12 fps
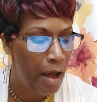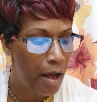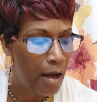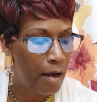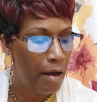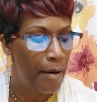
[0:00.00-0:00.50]

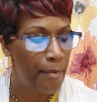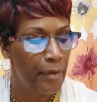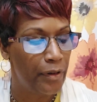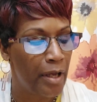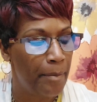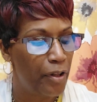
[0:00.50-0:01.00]

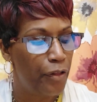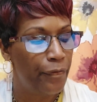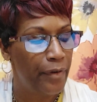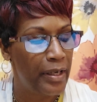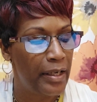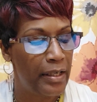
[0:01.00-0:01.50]
Number
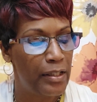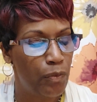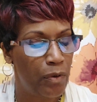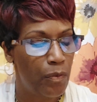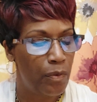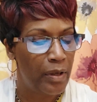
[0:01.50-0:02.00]
three is,
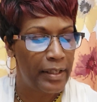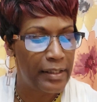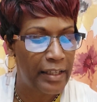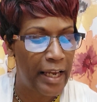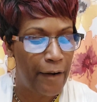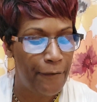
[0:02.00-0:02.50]
what will it
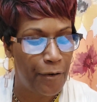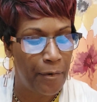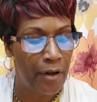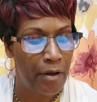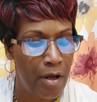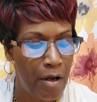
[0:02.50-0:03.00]
take
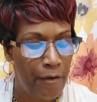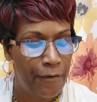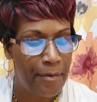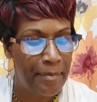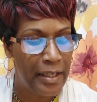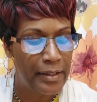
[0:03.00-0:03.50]
for
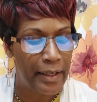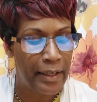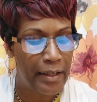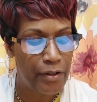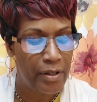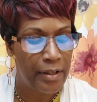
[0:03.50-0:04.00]
me to get to